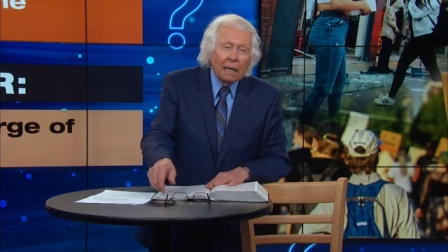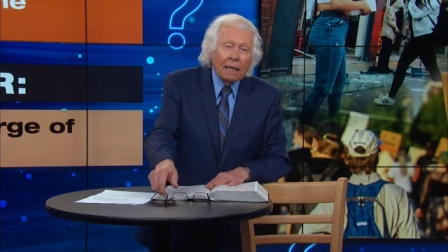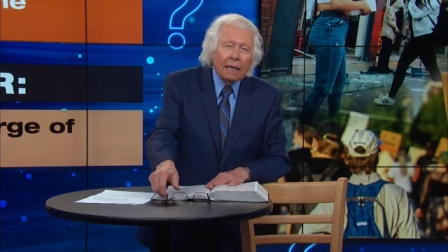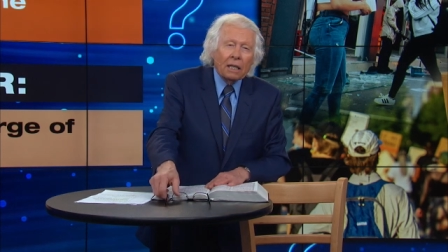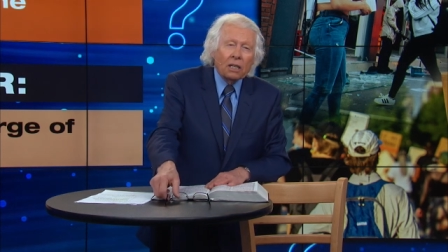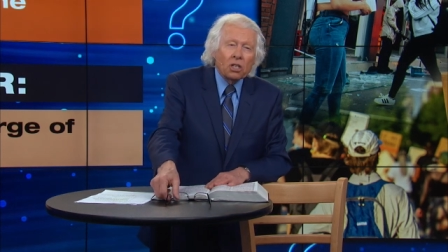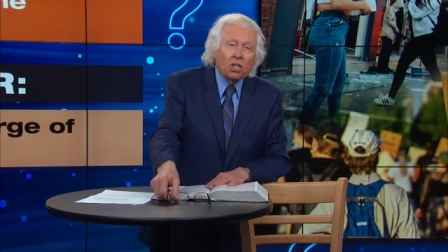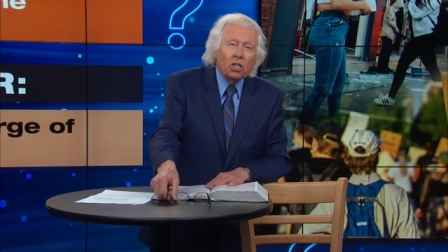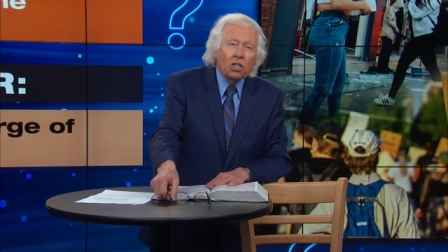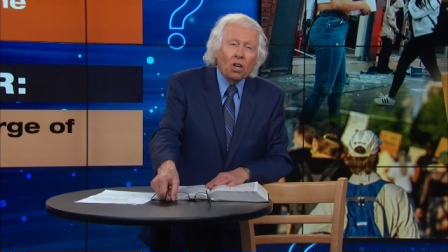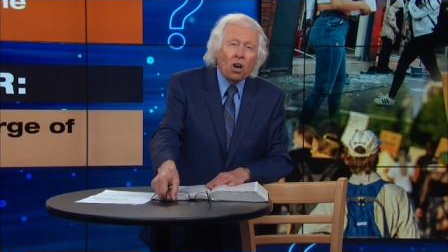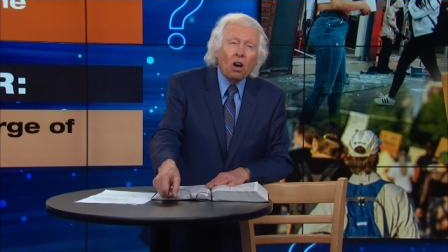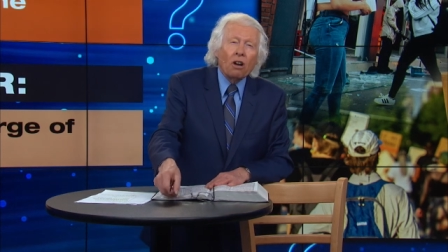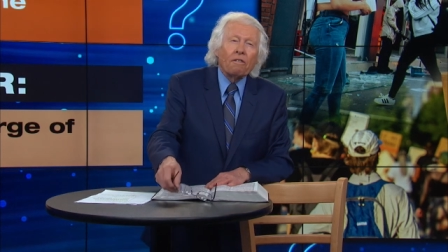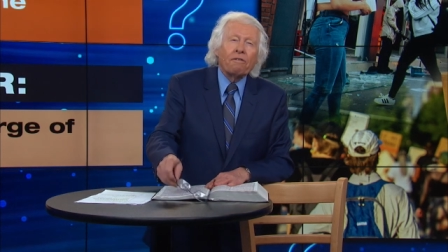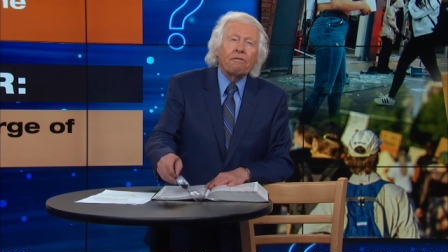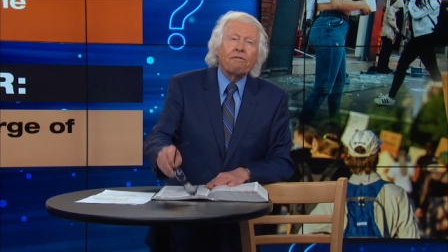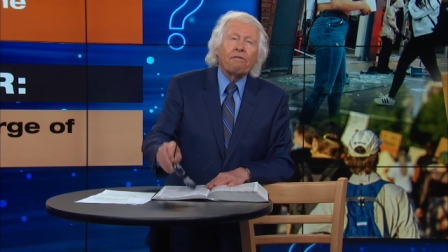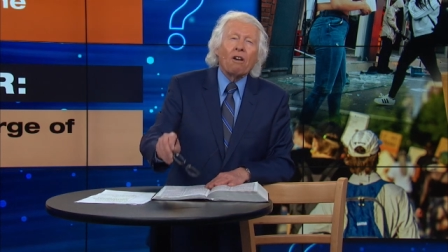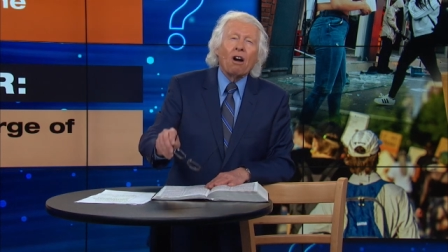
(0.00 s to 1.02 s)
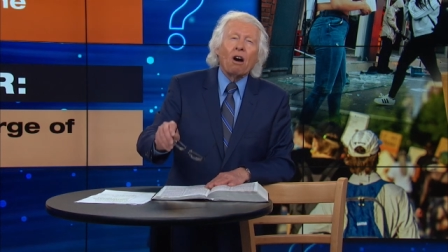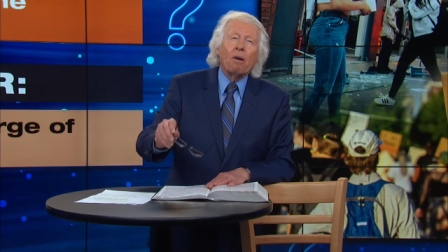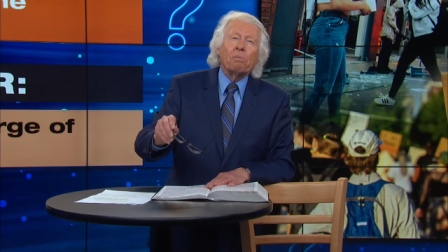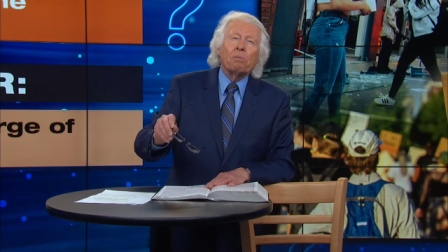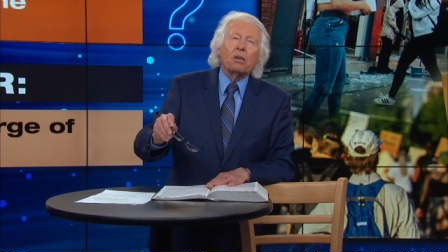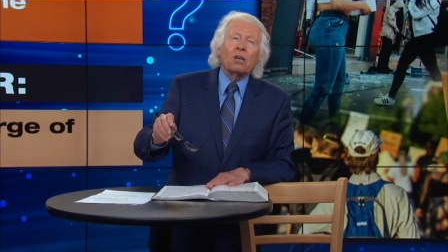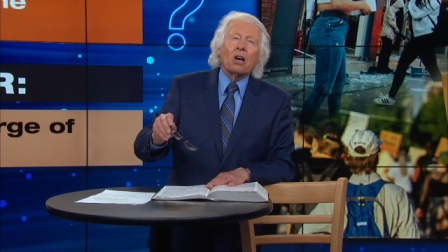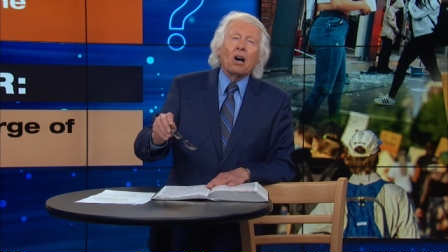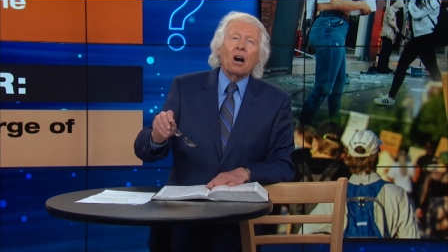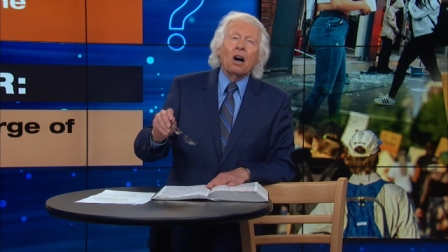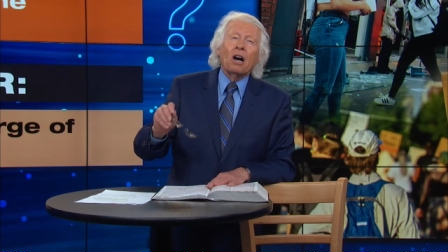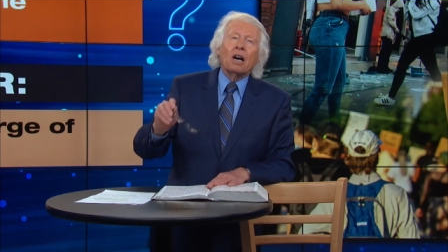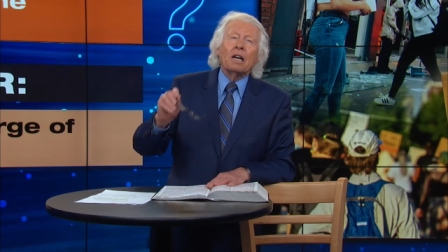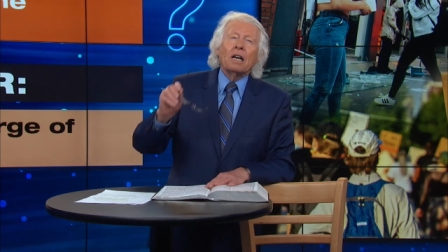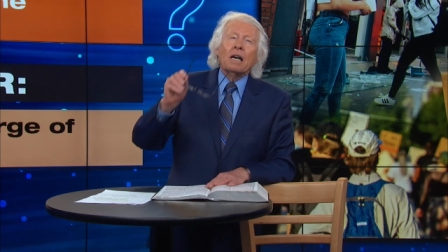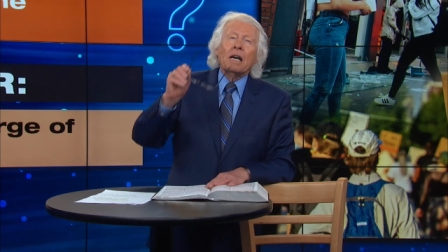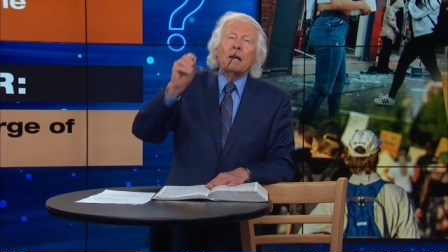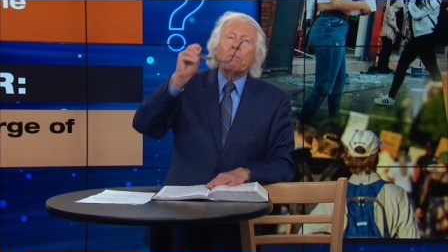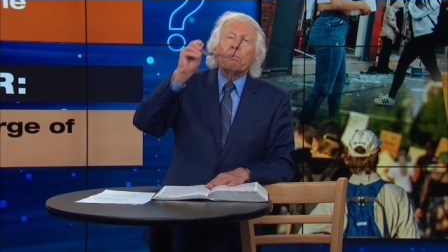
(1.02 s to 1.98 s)
is not from
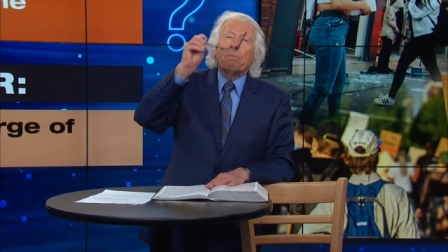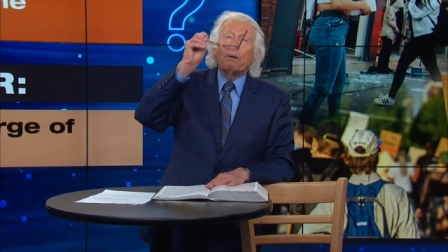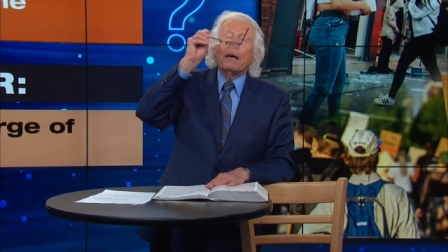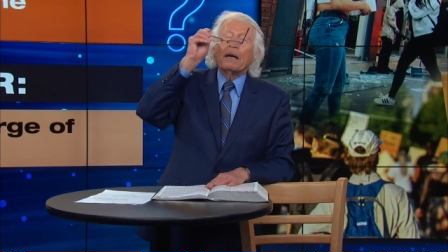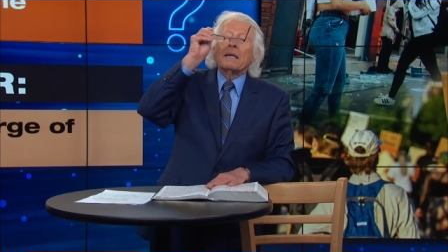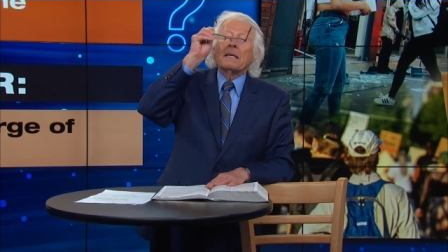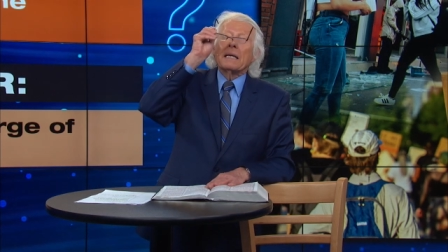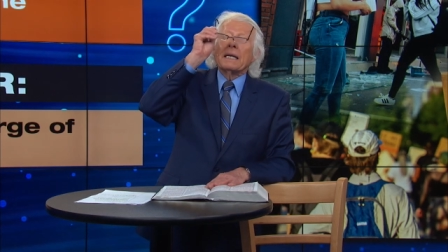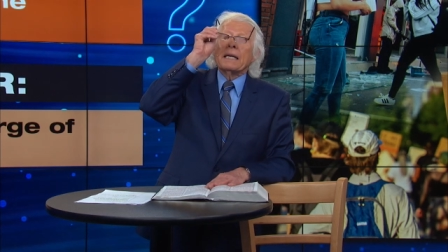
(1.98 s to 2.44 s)
God, but